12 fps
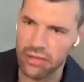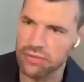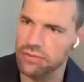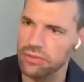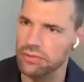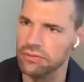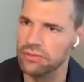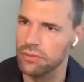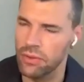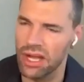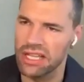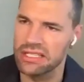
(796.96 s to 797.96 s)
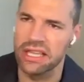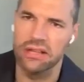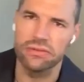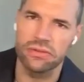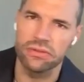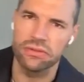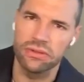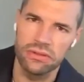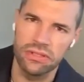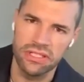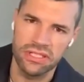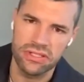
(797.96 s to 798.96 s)
counsel, wise counsel
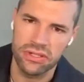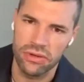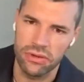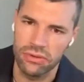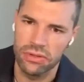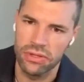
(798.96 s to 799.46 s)
is so